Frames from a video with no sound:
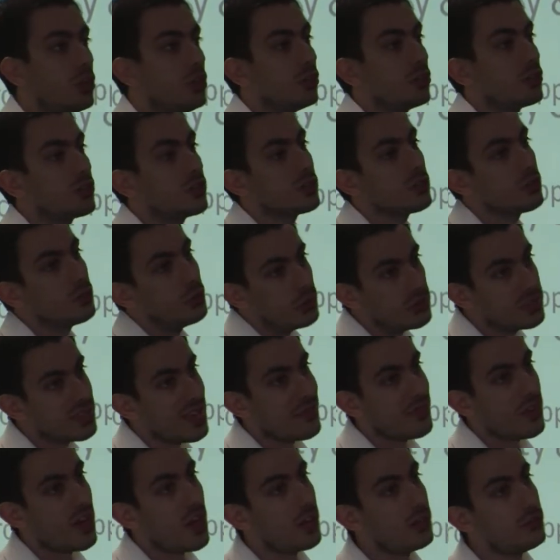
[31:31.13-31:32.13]
because schools
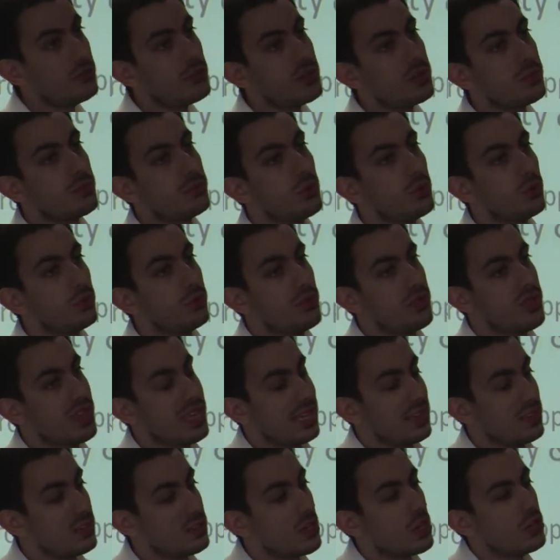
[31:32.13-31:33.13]
have 100 important
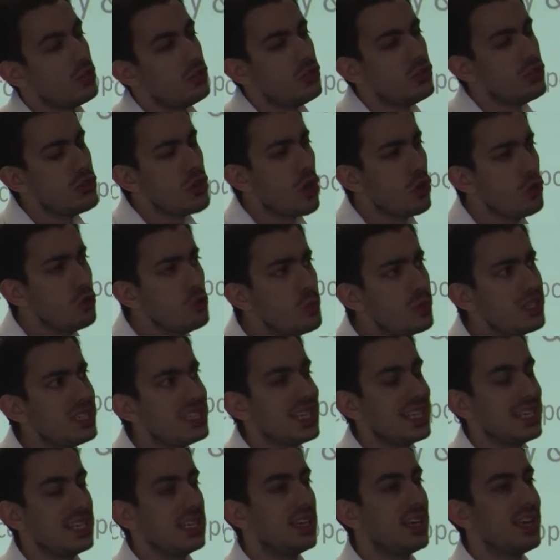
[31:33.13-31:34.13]
things and
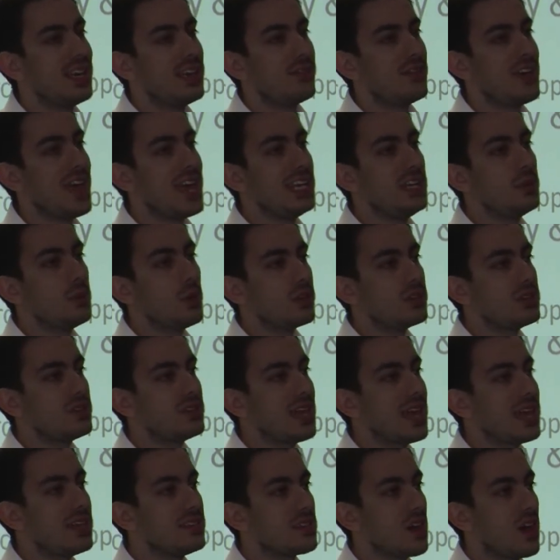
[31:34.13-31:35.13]
nobody, if anyone
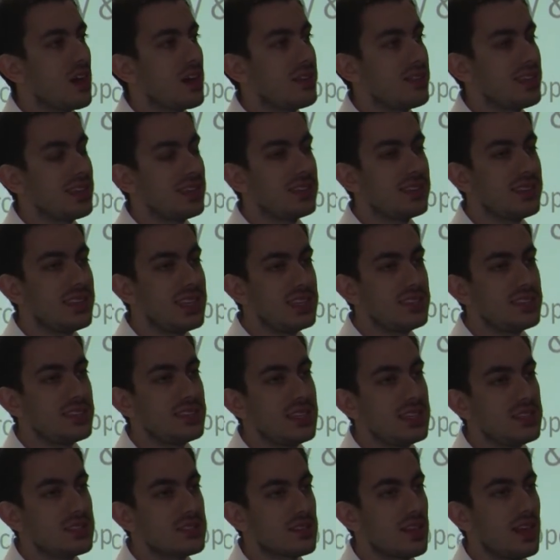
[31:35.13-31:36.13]
says, I think
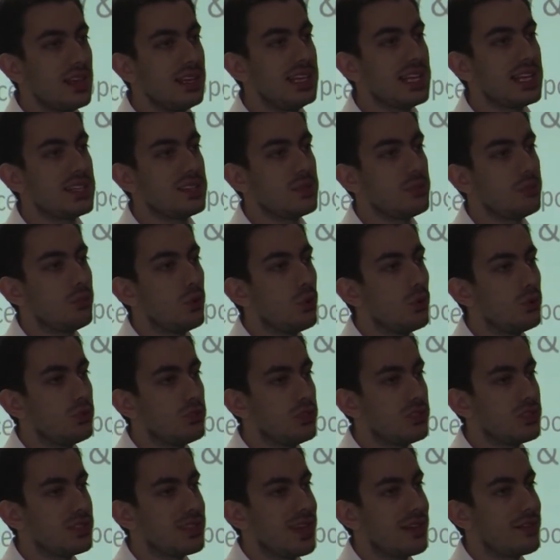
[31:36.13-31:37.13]
this is slightly less
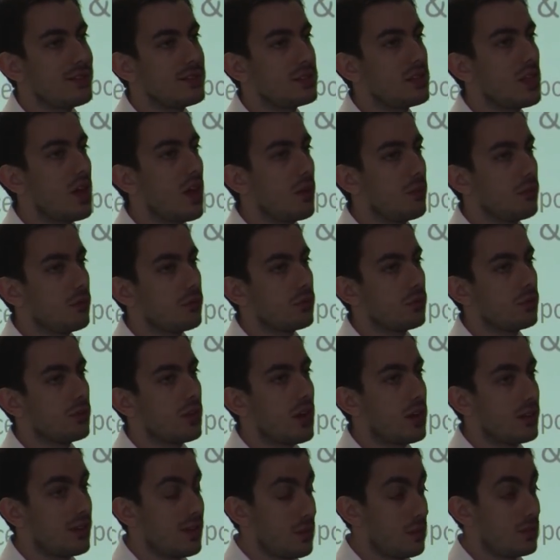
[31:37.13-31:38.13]
important, there is an
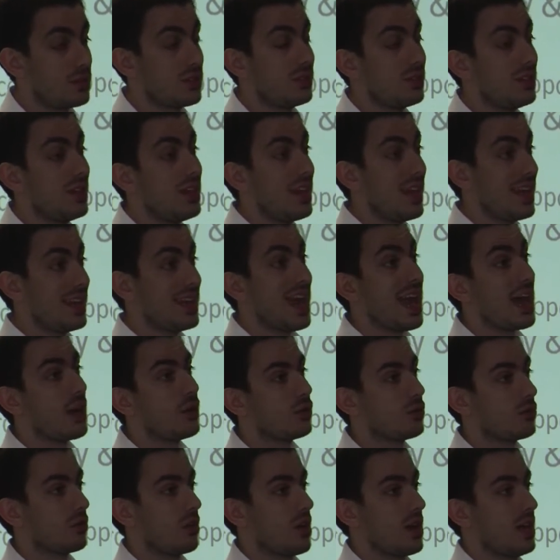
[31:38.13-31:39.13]
outcry,
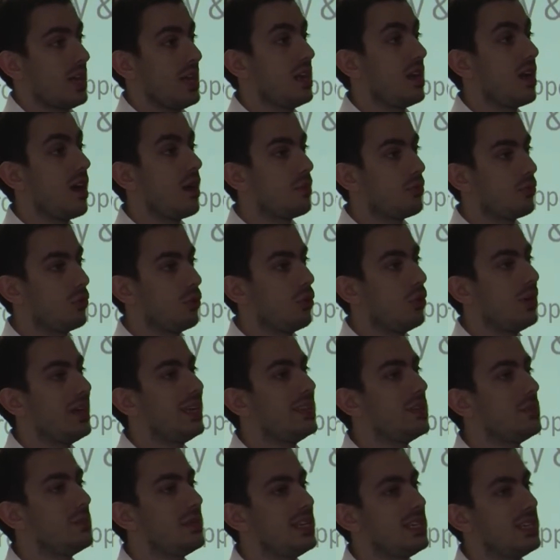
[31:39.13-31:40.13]
an uproar in
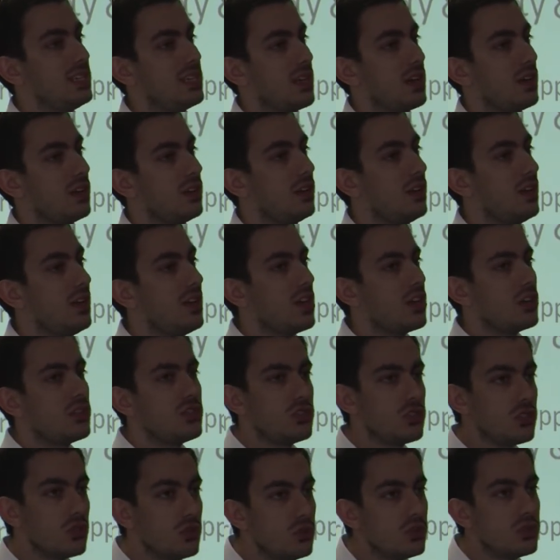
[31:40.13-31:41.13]
the media. As
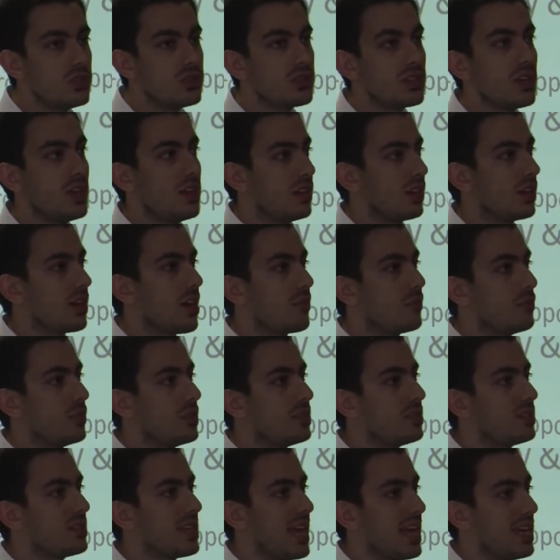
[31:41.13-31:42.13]
soon as the
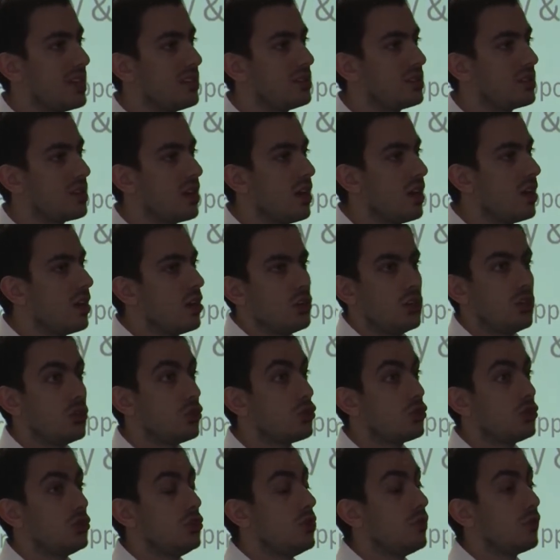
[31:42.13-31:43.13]
government says,
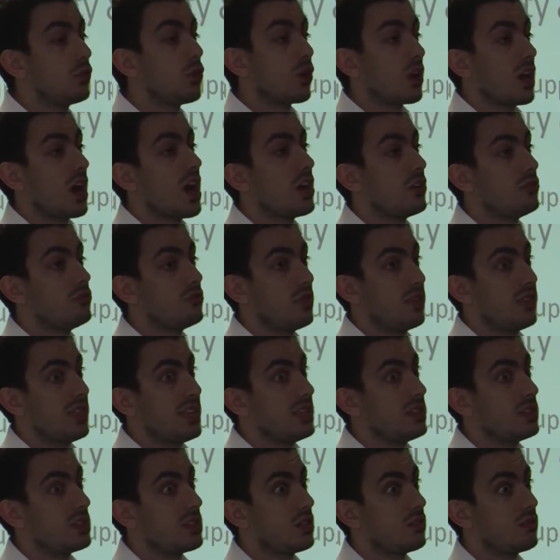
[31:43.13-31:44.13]
you've got 100
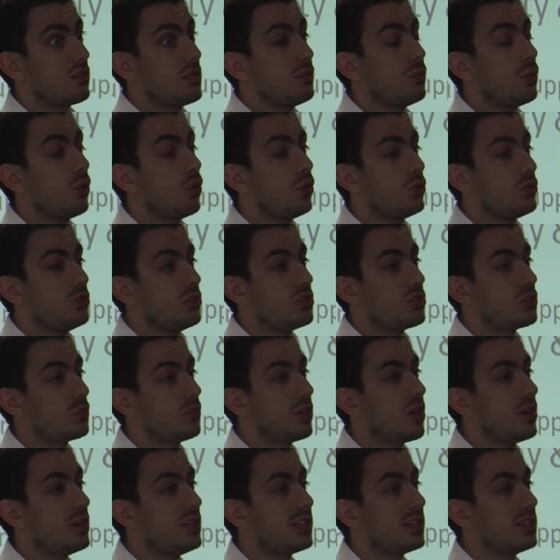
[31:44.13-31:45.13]
things that are important,
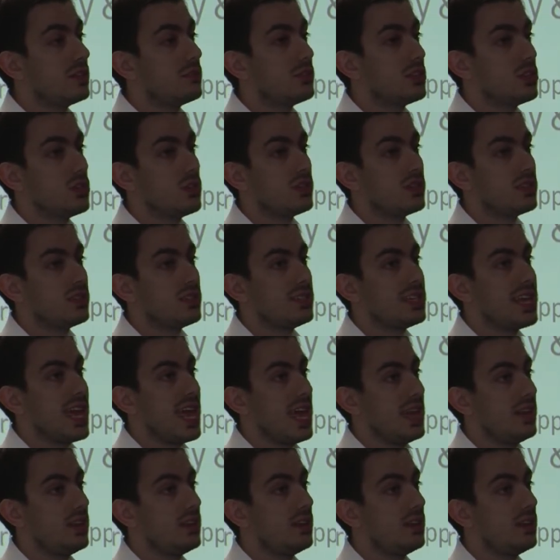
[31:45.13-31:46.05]
we're only going to reduce it to 10,